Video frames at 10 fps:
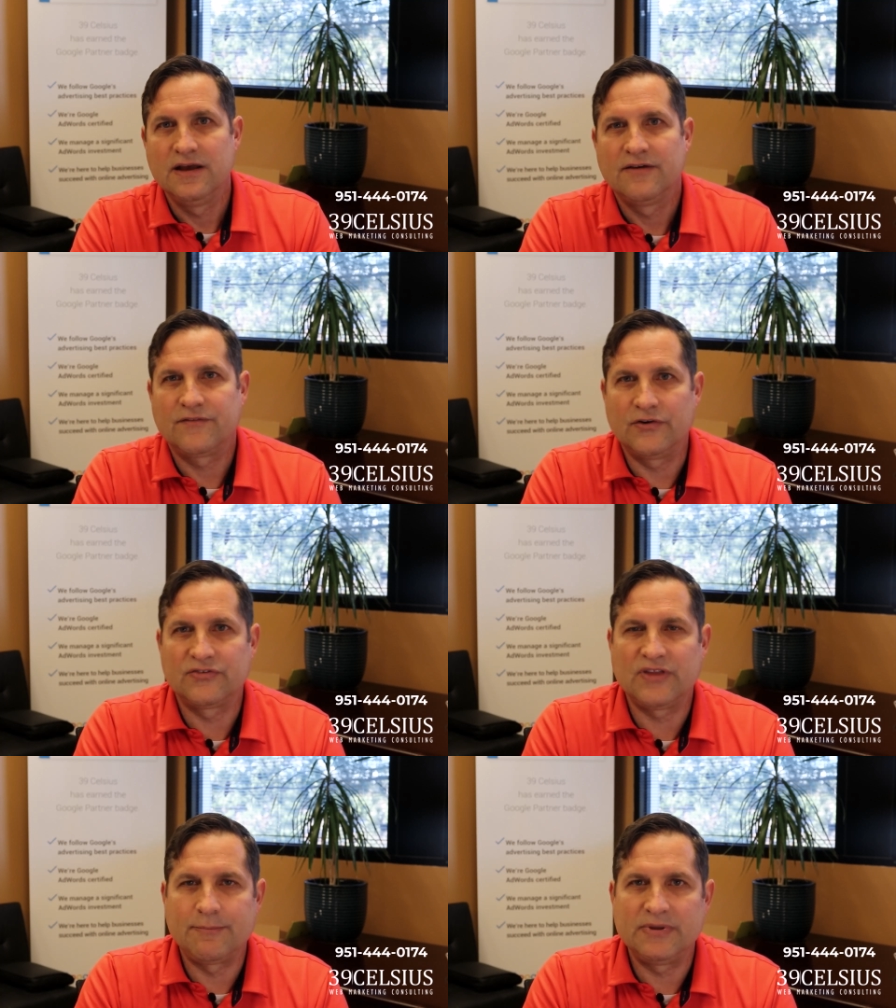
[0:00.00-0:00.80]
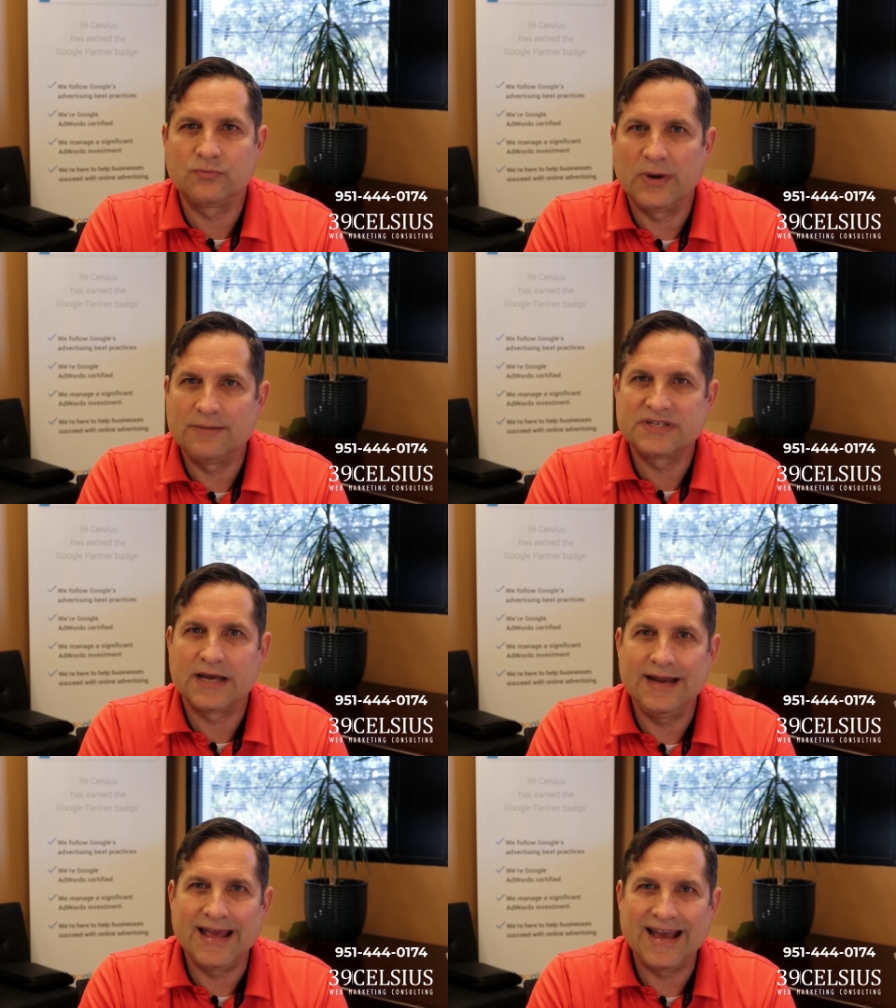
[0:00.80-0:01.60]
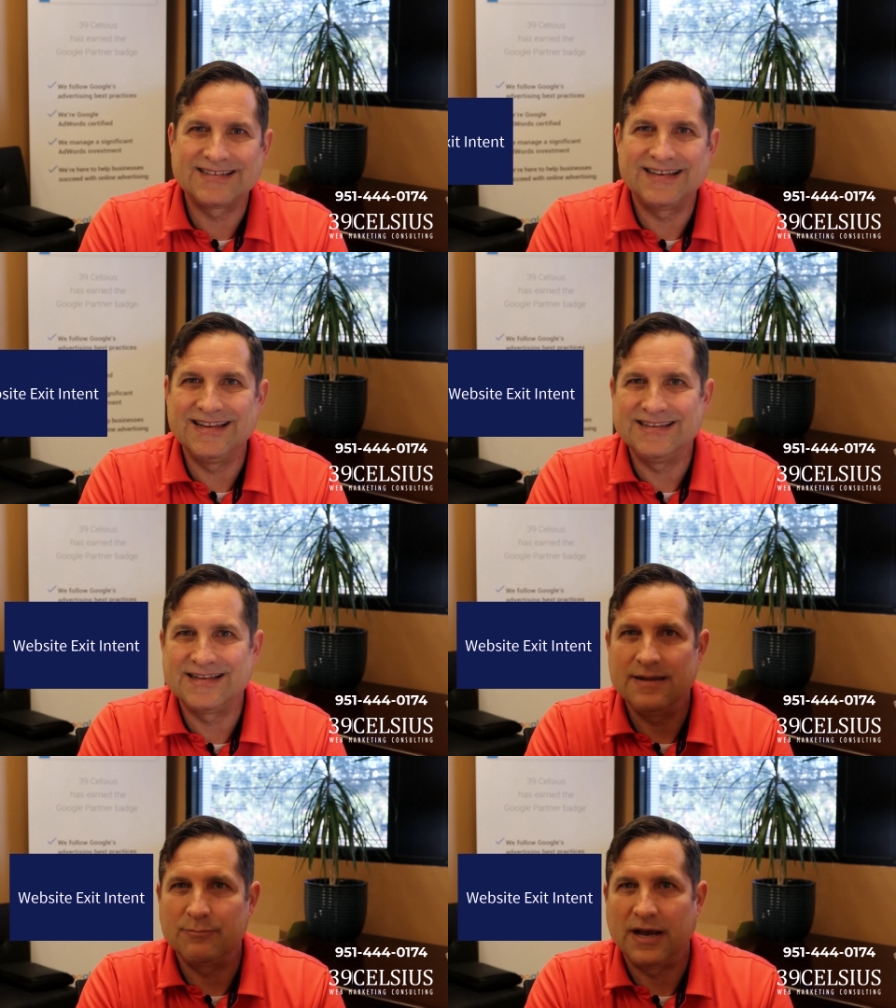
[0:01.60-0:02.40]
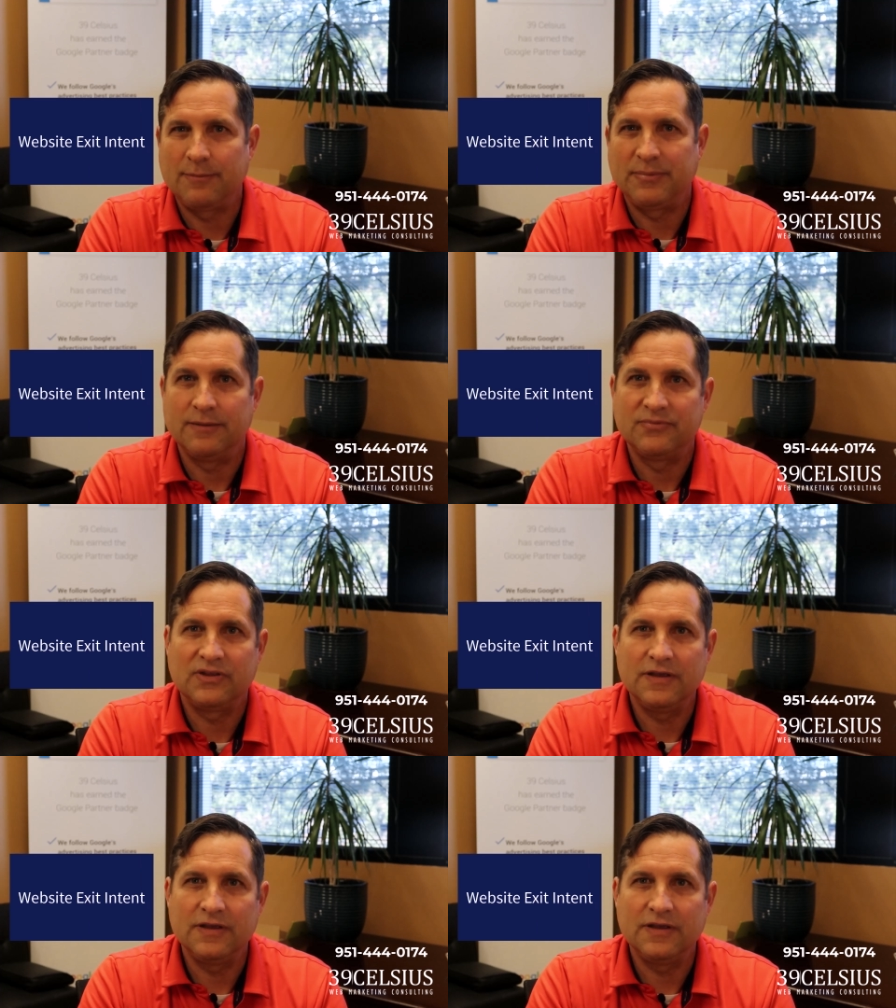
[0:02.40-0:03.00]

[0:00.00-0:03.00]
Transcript: First up is website exit intent pop ups.